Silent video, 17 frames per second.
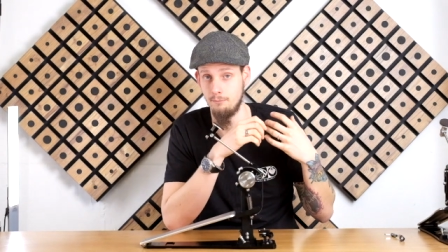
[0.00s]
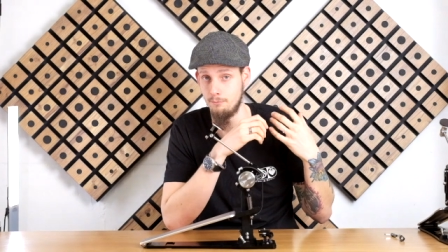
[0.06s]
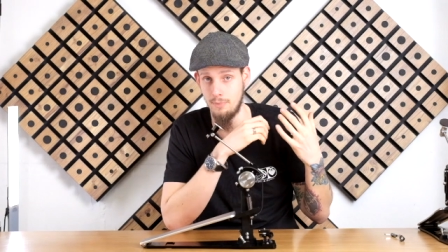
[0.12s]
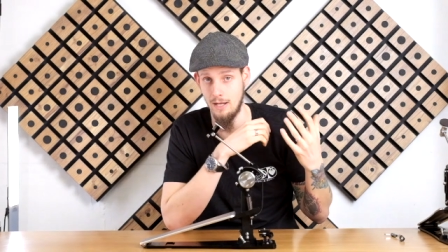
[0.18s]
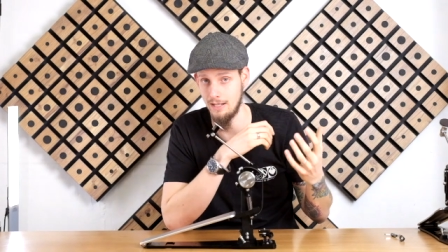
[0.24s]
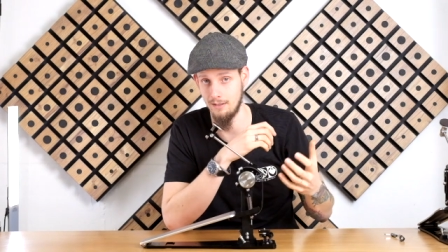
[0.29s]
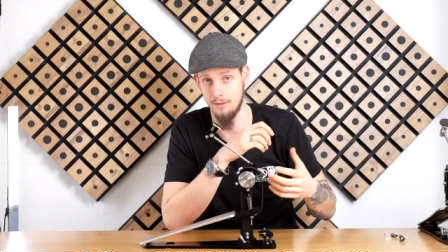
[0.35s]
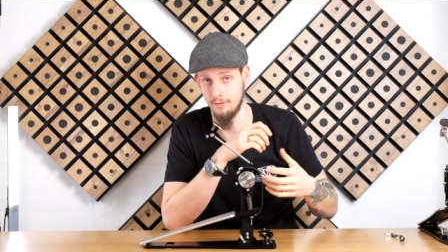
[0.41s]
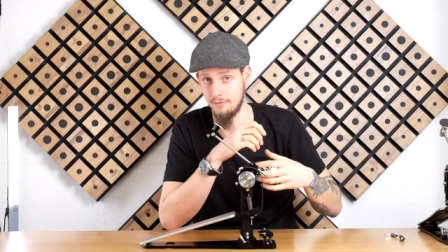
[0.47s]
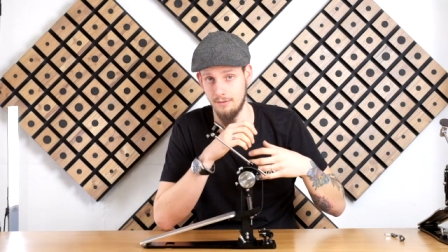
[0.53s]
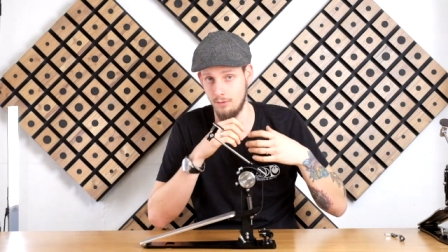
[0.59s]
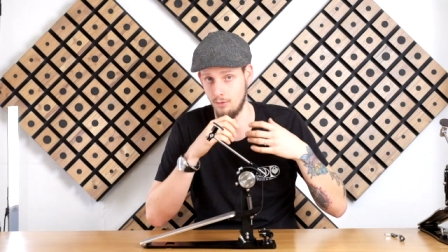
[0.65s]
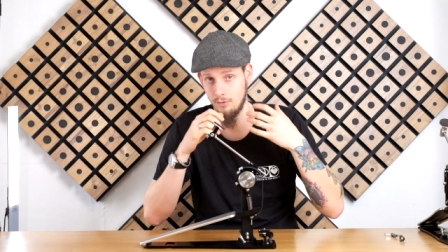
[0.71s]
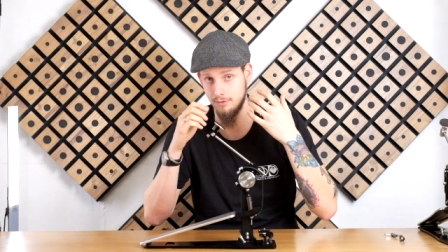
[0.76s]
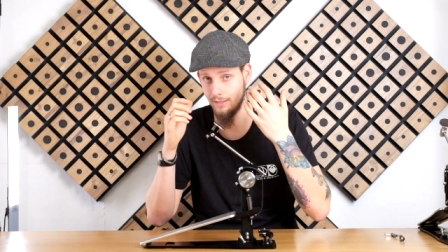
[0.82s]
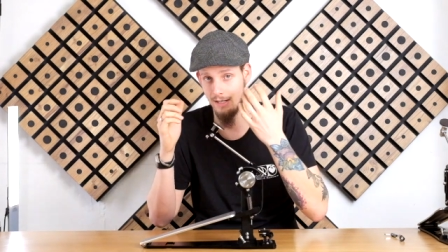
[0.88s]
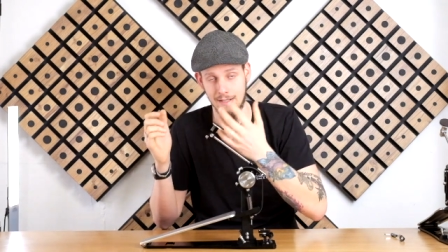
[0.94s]
pedals
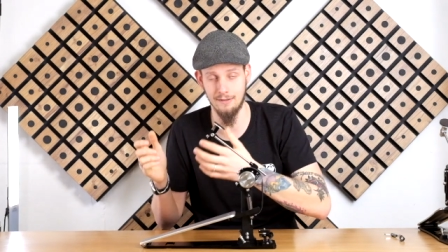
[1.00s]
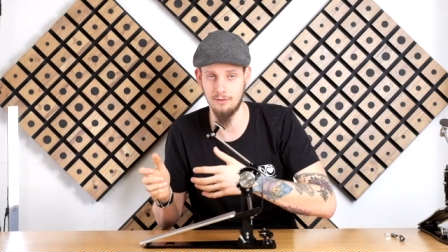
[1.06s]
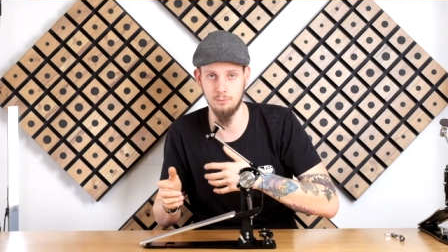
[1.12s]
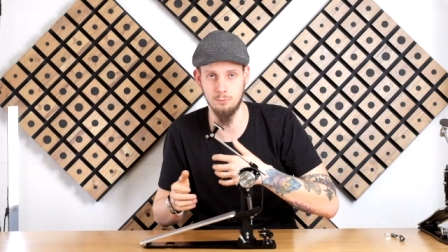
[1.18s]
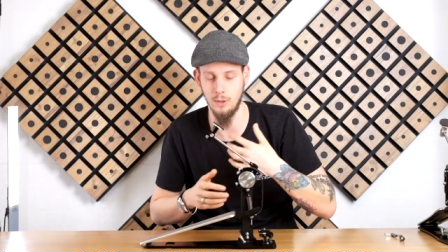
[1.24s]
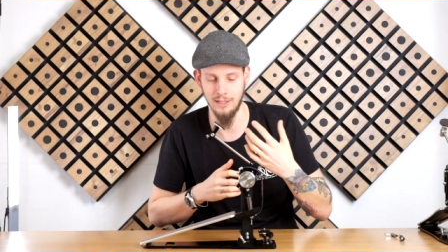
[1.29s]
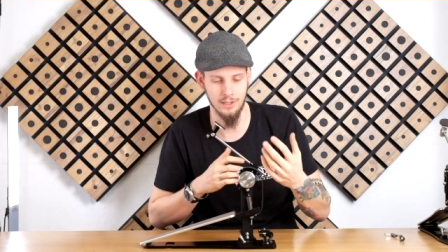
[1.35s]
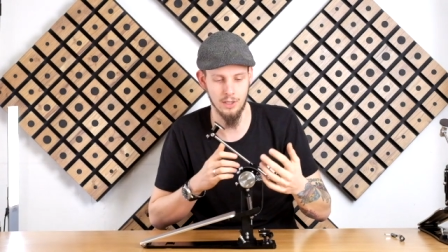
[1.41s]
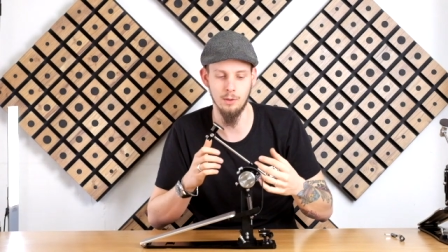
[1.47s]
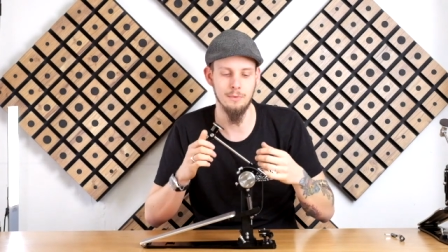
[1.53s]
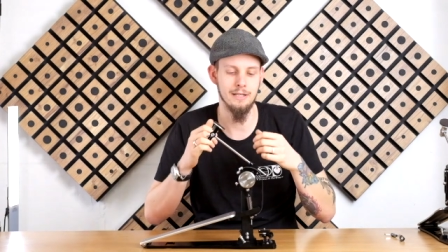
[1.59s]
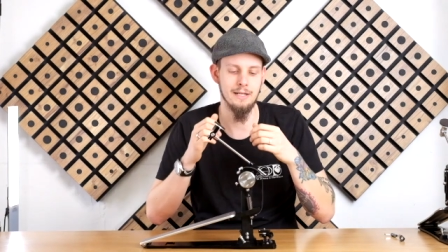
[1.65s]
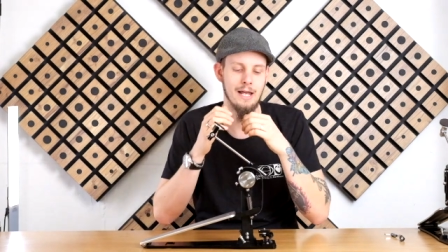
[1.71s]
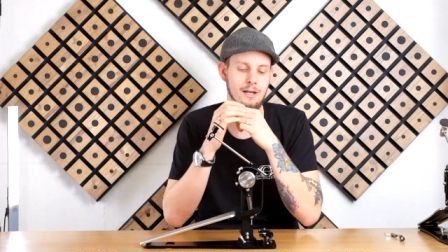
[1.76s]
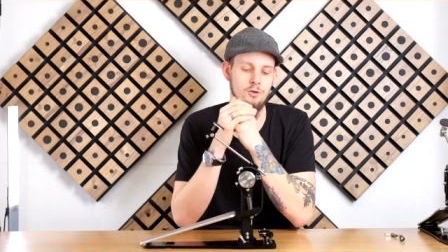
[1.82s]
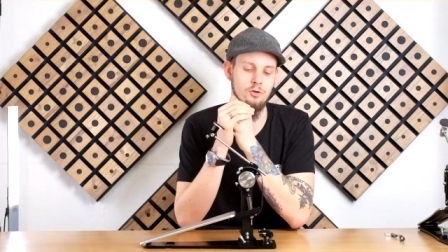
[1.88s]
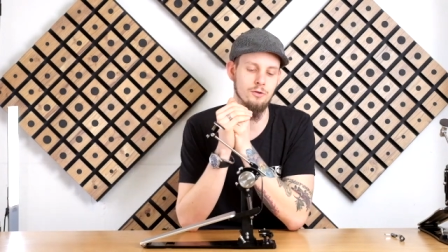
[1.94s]
and other spring
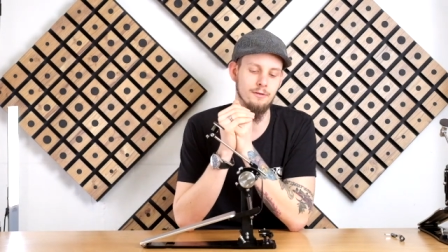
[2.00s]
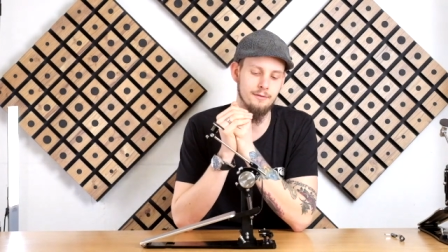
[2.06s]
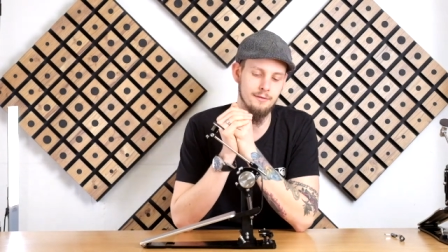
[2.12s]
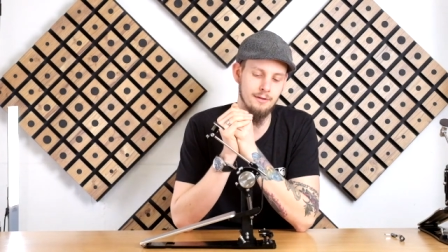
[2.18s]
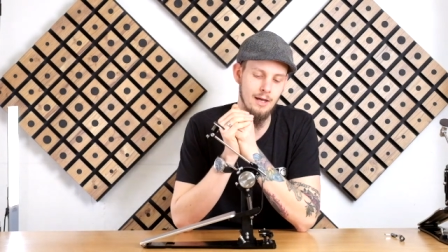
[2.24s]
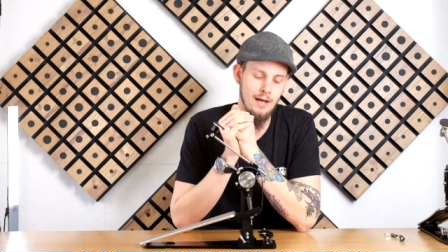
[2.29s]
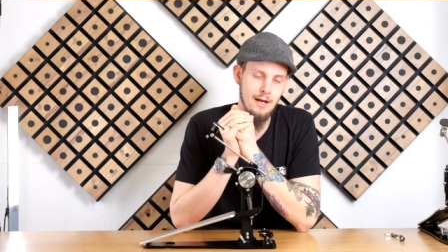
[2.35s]
combinations.